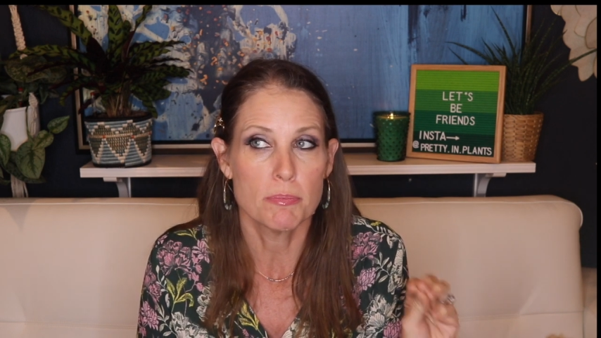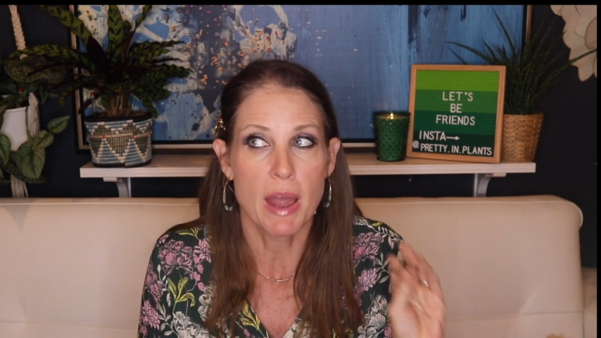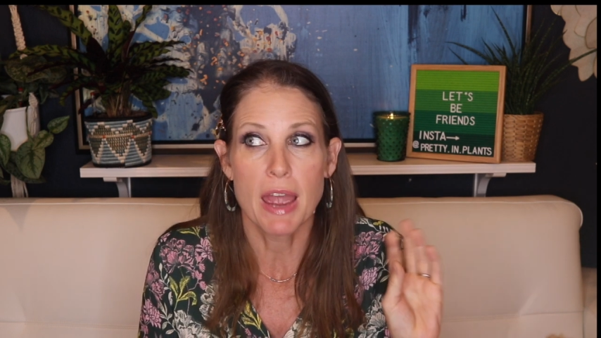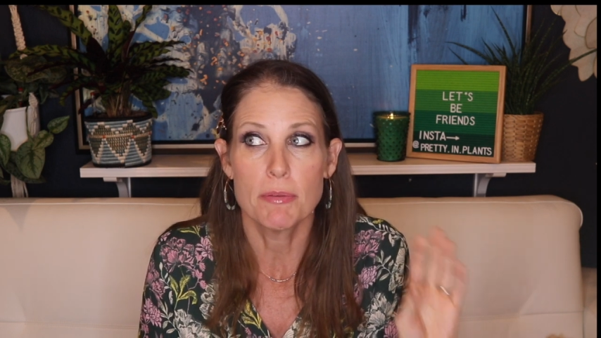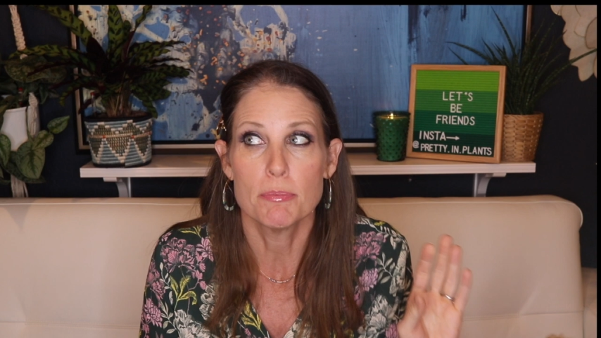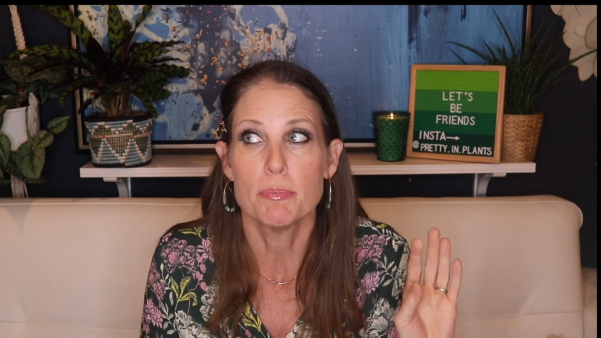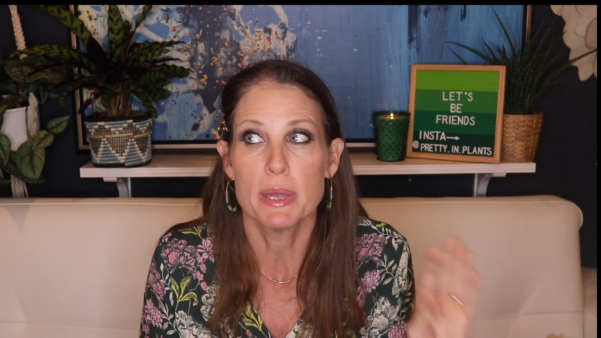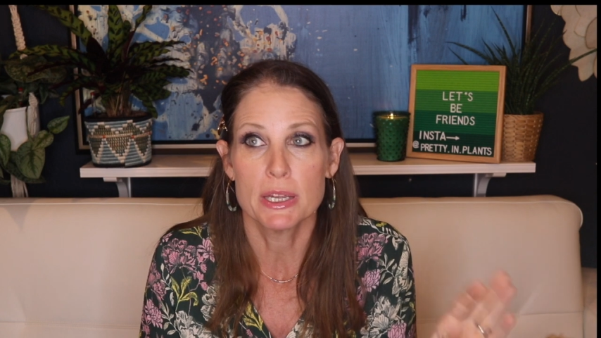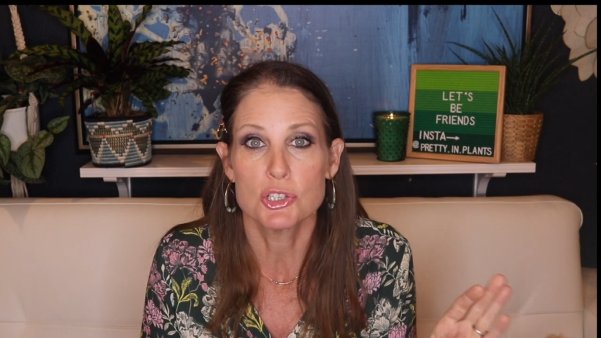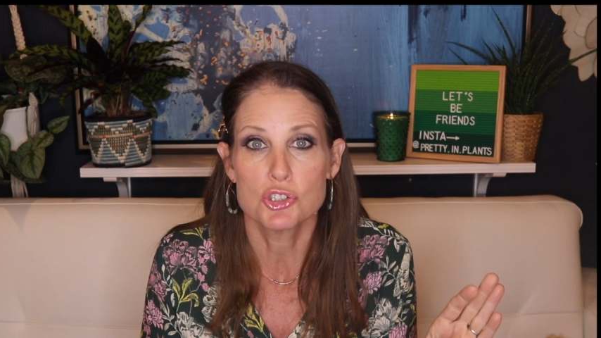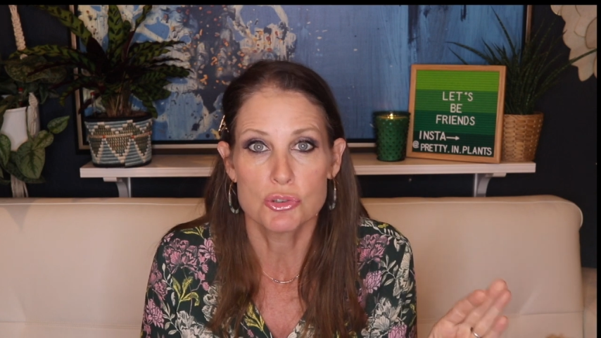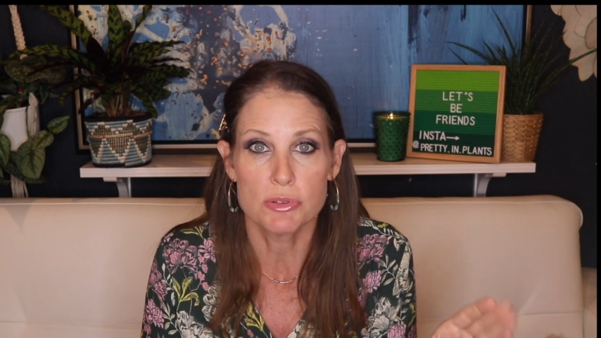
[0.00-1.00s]
I have
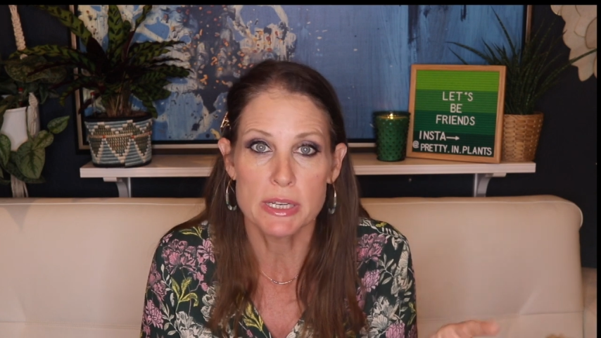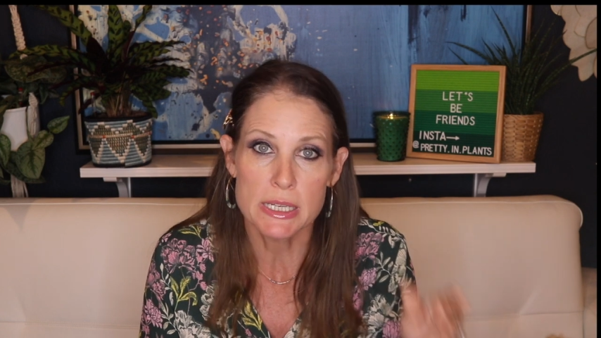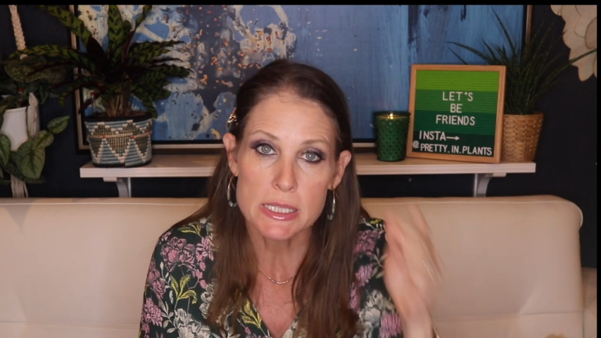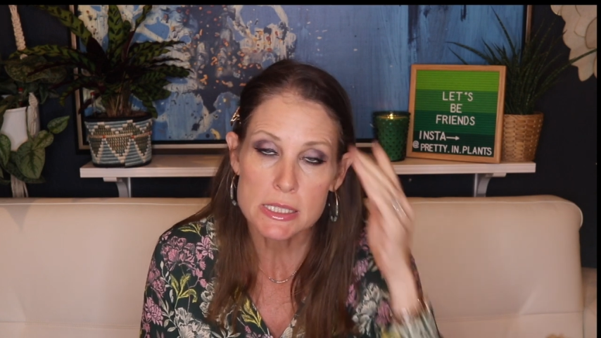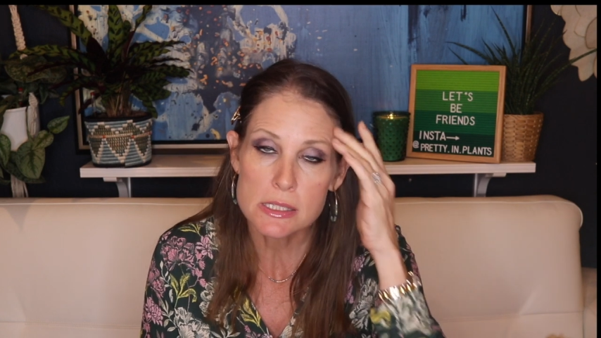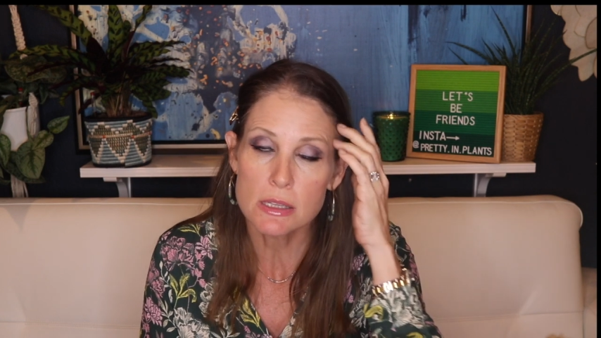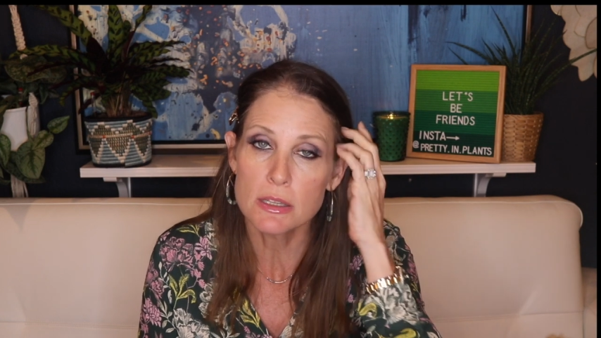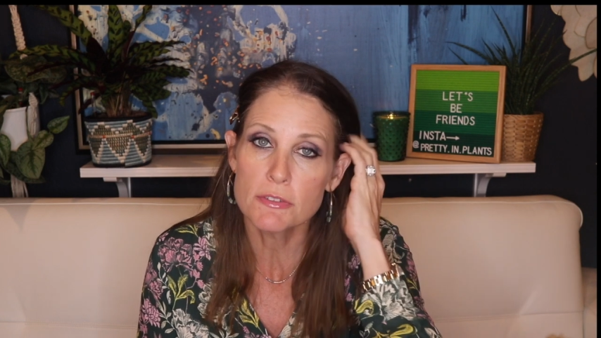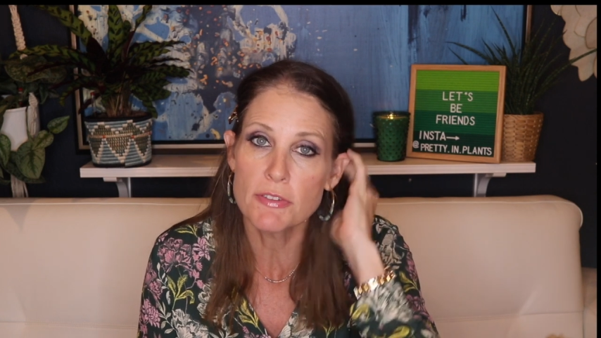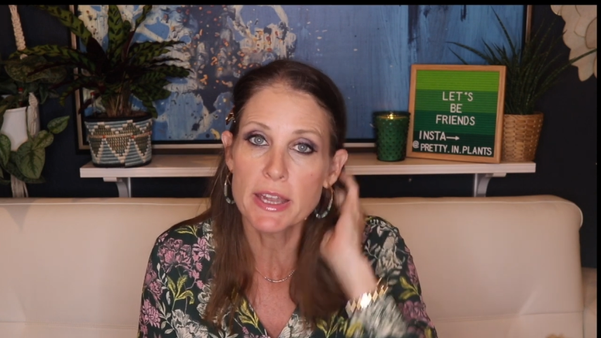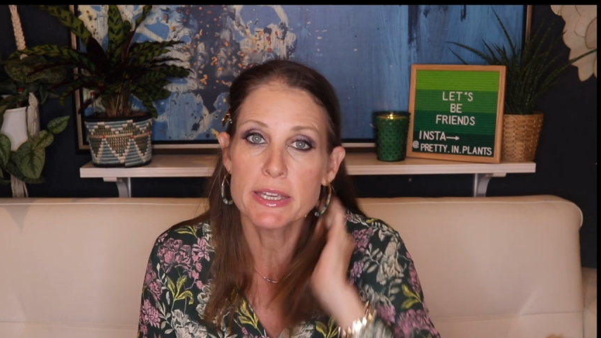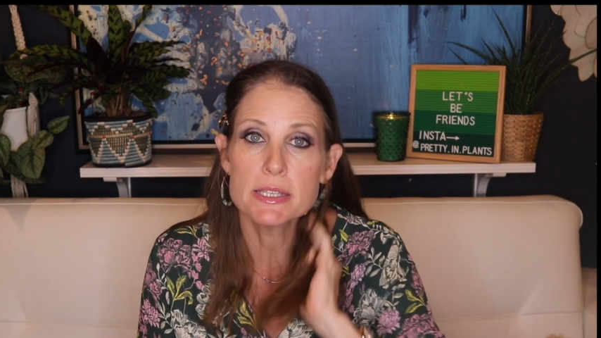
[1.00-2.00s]
big trees on the
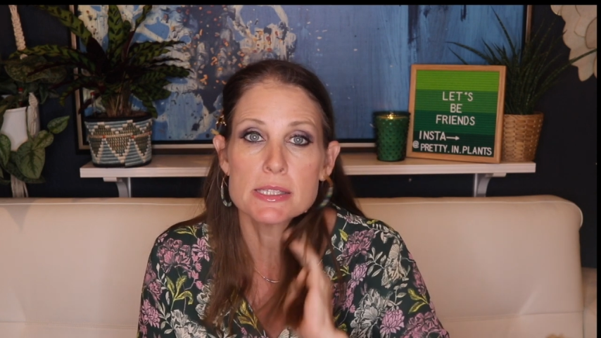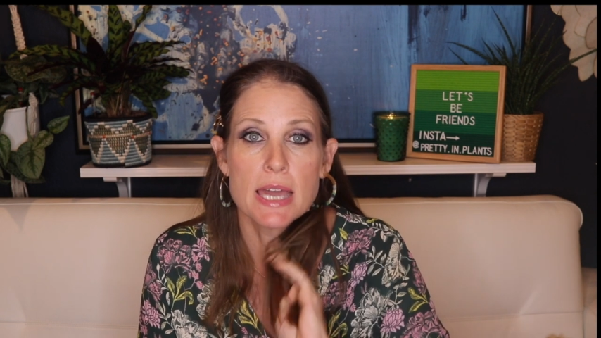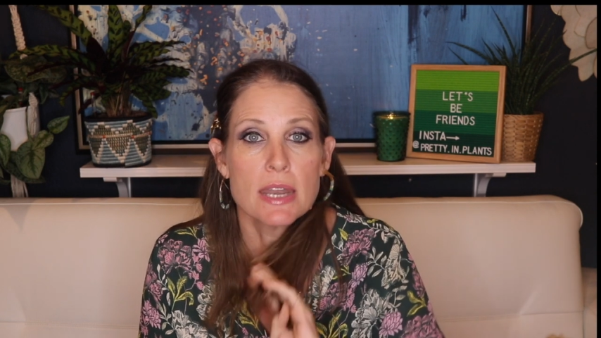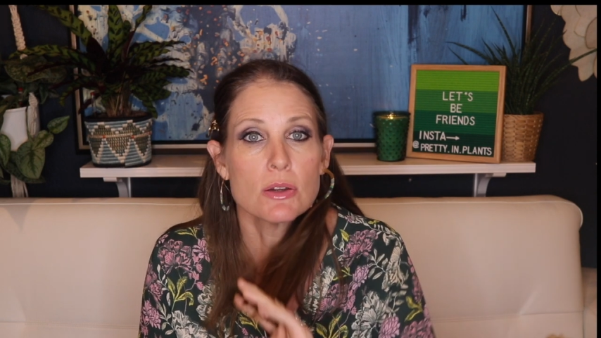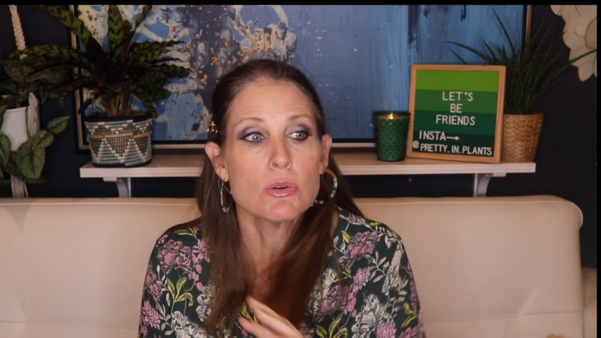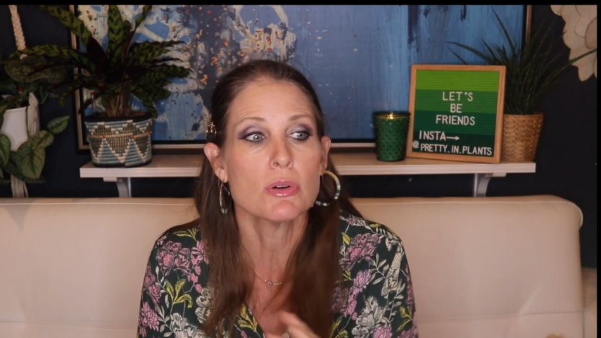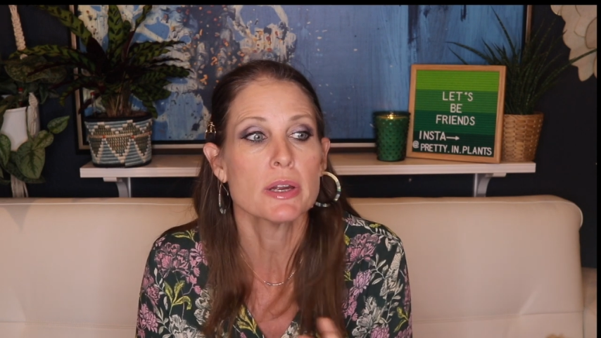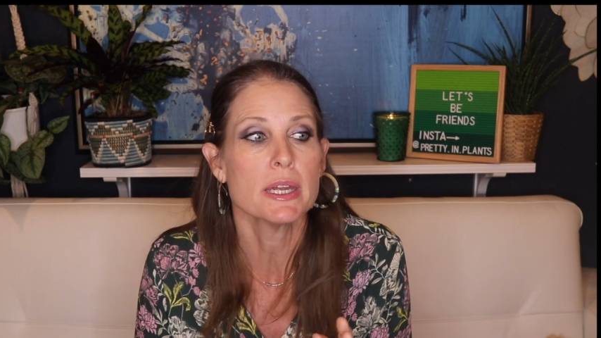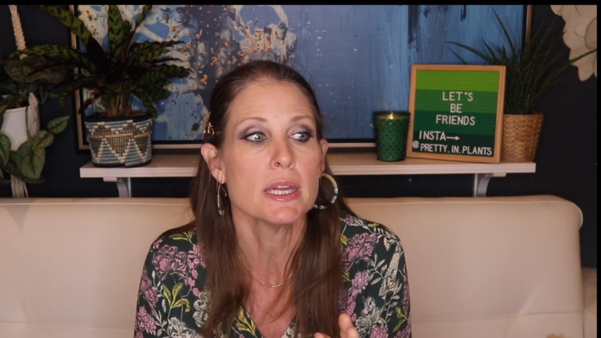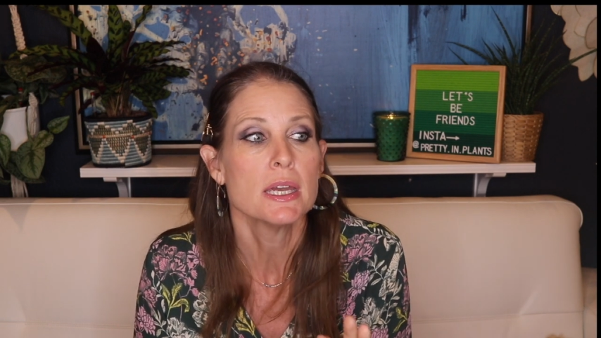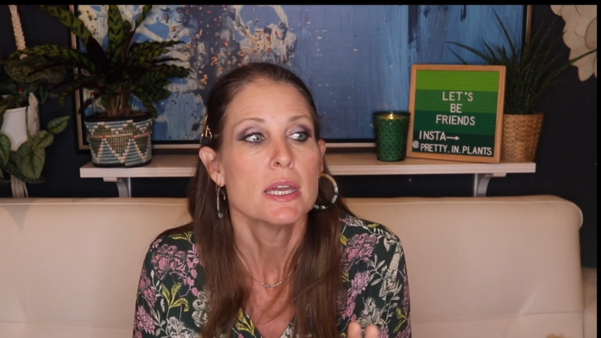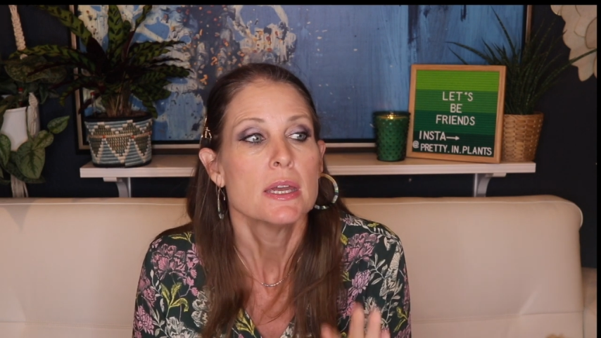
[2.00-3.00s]
ficus
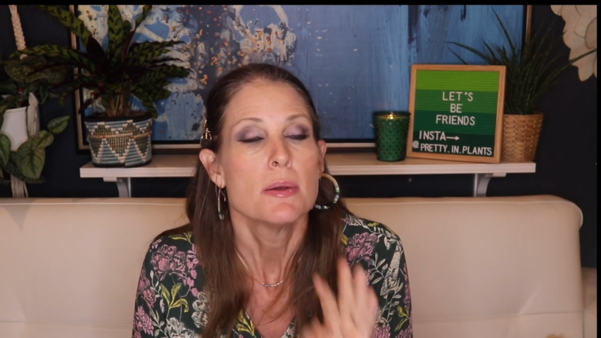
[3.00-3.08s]
category,